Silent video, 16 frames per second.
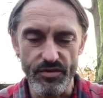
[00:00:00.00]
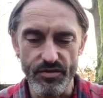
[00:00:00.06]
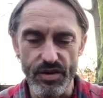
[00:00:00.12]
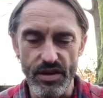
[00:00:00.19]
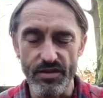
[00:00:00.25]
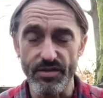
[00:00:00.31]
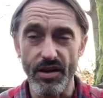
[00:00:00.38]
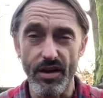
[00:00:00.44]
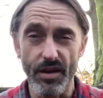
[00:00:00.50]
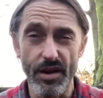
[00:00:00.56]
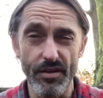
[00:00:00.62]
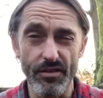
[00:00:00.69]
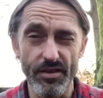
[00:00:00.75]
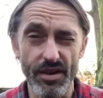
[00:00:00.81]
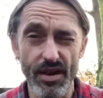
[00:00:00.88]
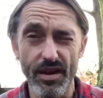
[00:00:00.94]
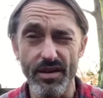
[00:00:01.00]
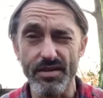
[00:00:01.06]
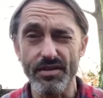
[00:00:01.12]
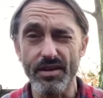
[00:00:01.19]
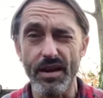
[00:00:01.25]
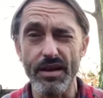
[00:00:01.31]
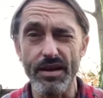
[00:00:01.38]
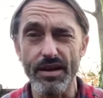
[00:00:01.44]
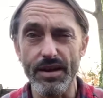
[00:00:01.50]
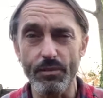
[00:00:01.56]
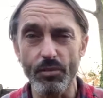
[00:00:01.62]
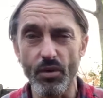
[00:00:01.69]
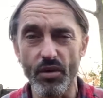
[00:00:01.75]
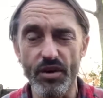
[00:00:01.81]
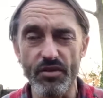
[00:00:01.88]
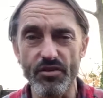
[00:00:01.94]
you're tired you can't take
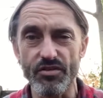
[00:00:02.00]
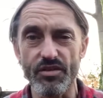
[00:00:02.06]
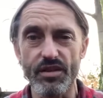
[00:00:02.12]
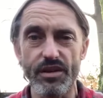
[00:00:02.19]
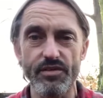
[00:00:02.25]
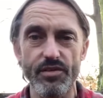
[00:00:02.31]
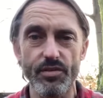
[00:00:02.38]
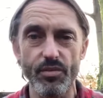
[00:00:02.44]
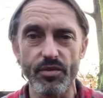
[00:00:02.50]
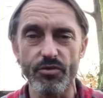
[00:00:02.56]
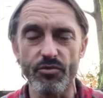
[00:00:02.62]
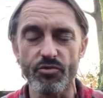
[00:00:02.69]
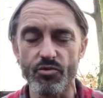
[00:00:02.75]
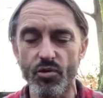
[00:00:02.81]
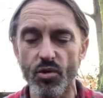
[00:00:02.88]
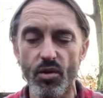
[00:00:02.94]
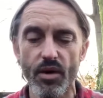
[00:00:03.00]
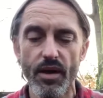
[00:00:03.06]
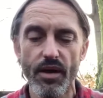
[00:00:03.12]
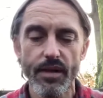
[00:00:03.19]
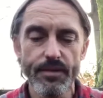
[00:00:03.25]
anymore you just need to withdraw